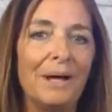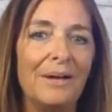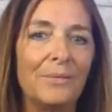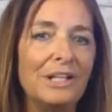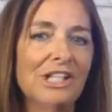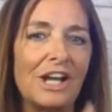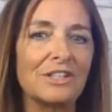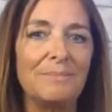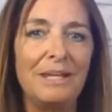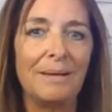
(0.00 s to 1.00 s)
reach out
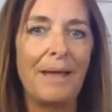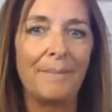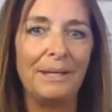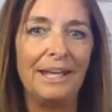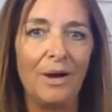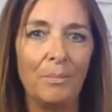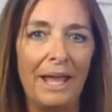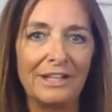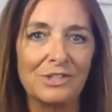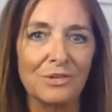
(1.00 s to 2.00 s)
to me. I'm happy to help
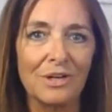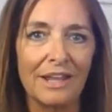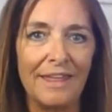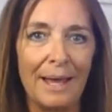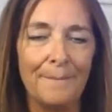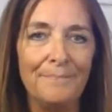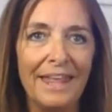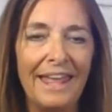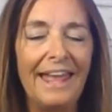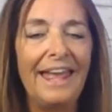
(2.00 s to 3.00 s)
answer them.
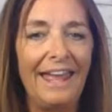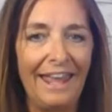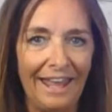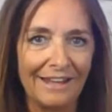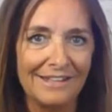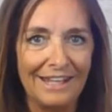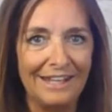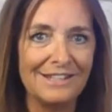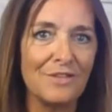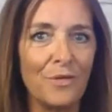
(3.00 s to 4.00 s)
And it
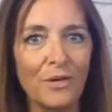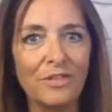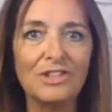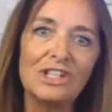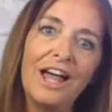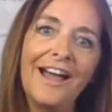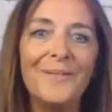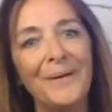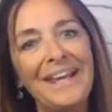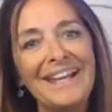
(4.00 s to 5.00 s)
is the 4th of July
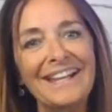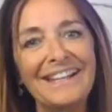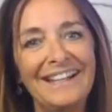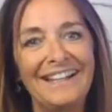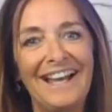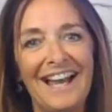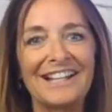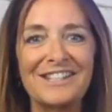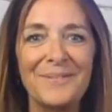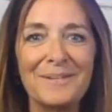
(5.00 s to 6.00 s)
week,
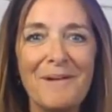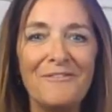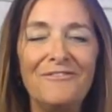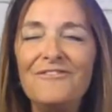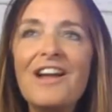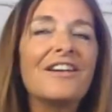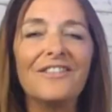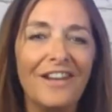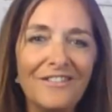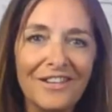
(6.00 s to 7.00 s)
actually one of my very
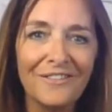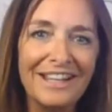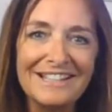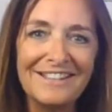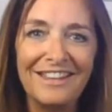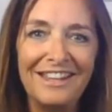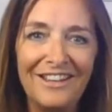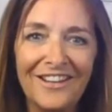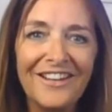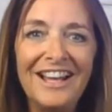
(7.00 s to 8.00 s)
favorite weeks of the
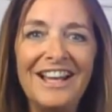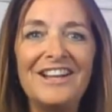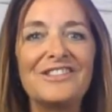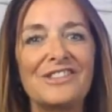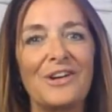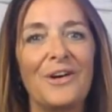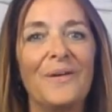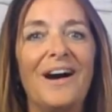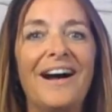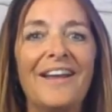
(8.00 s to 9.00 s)
year.
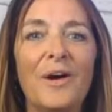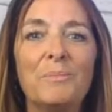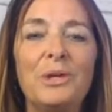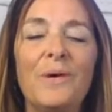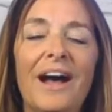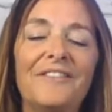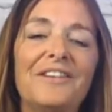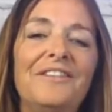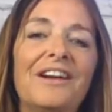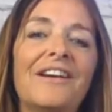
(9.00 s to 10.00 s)
So I hope you have a
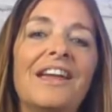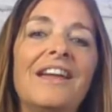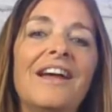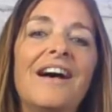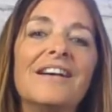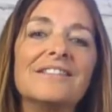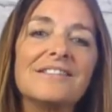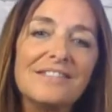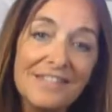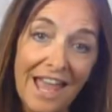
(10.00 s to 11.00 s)
very
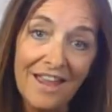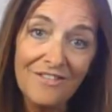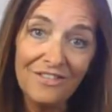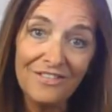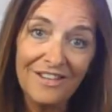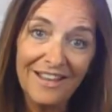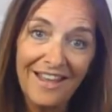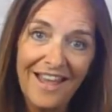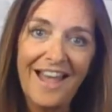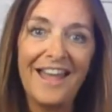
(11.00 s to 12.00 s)
safe
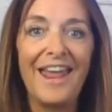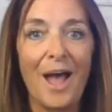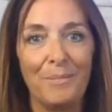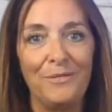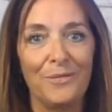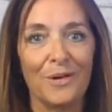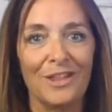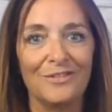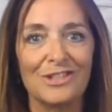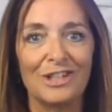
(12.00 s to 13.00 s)
and happy 4th
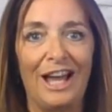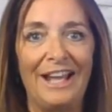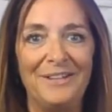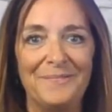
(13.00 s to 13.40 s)
of July.